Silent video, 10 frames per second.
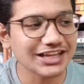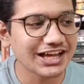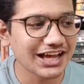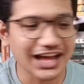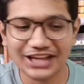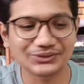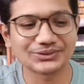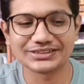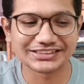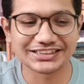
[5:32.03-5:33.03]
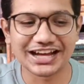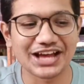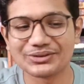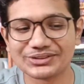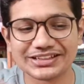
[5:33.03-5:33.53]
I would
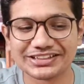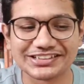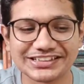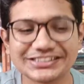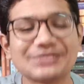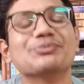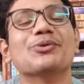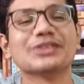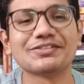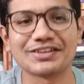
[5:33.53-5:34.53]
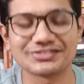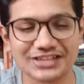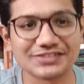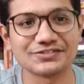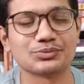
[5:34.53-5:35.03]
rate it more than 5 stars if
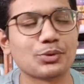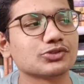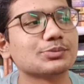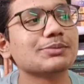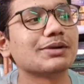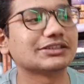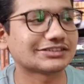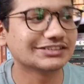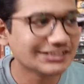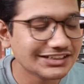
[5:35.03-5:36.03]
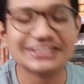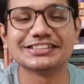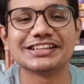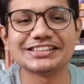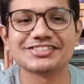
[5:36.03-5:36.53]
it's possible, but the rating
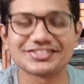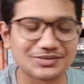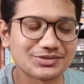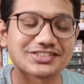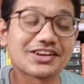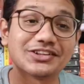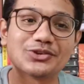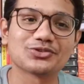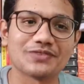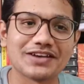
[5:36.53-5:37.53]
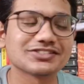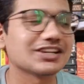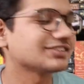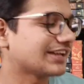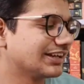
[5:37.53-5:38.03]
system just allows 5 stars,
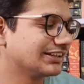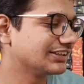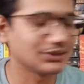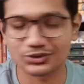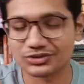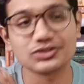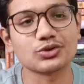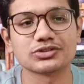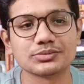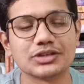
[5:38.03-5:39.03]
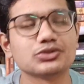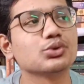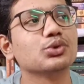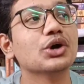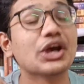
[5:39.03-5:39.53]
and it was just awesome, guys. So
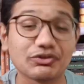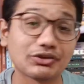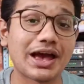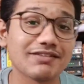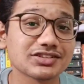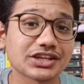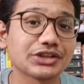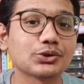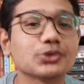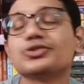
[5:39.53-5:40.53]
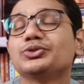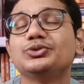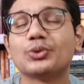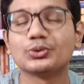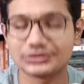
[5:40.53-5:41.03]
if you're having second thoughts,
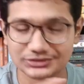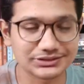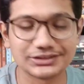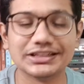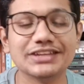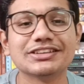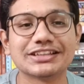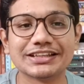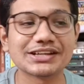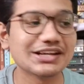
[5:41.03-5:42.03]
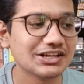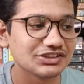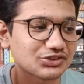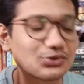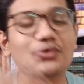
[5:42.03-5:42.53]
don't even think. Just
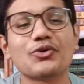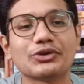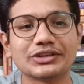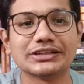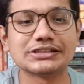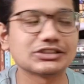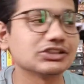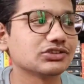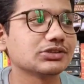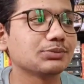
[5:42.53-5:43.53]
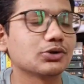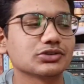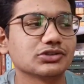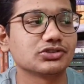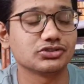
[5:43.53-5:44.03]
go forward and read the trilogy because it's
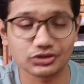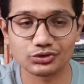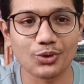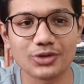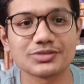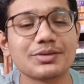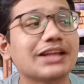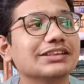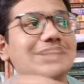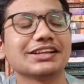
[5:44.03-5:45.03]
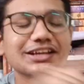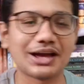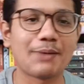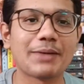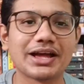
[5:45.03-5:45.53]
just so awesome. And then come and